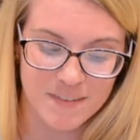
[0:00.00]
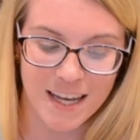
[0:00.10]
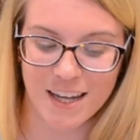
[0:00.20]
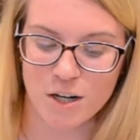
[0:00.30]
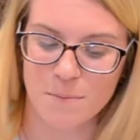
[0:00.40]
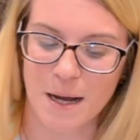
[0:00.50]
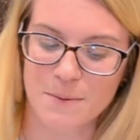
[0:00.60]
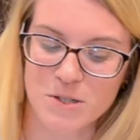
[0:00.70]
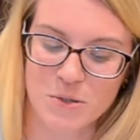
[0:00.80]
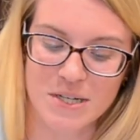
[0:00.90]
In our Bible
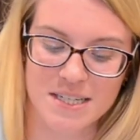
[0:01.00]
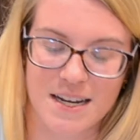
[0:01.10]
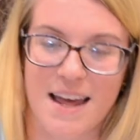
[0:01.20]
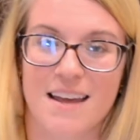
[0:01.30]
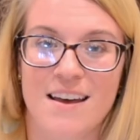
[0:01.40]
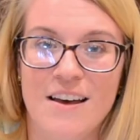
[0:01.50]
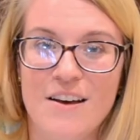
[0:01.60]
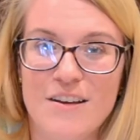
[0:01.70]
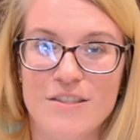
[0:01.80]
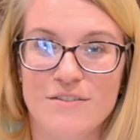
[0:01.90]
story today,
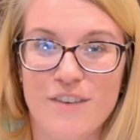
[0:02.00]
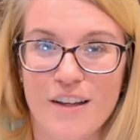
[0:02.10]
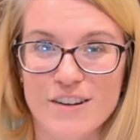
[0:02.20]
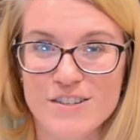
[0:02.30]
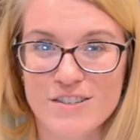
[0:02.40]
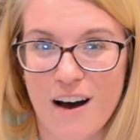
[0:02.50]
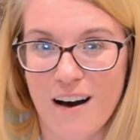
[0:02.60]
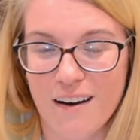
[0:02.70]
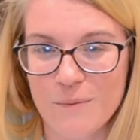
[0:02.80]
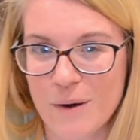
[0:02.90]
the father
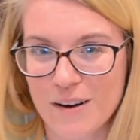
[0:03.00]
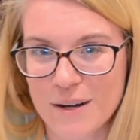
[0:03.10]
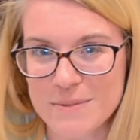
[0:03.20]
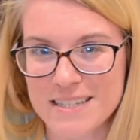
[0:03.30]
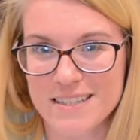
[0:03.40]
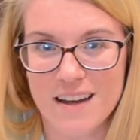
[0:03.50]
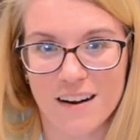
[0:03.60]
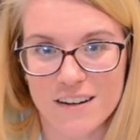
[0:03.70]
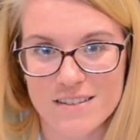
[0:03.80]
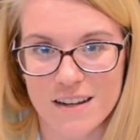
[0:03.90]
saw and welcomed his
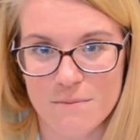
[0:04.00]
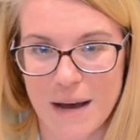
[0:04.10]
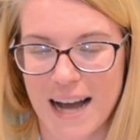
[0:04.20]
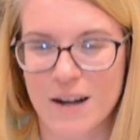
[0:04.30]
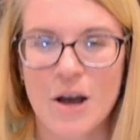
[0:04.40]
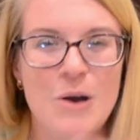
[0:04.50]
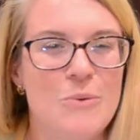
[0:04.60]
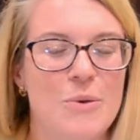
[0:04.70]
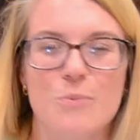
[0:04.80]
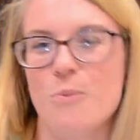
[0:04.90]
younger son back
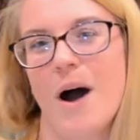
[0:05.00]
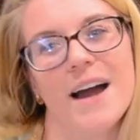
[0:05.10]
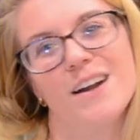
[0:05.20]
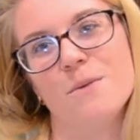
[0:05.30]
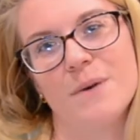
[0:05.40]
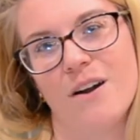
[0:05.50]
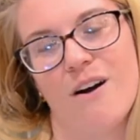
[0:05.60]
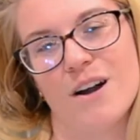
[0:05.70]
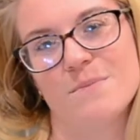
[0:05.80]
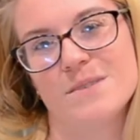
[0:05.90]
with wide open
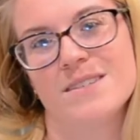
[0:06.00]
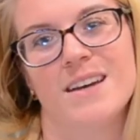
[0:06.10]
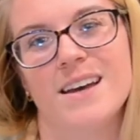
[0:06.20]
arms,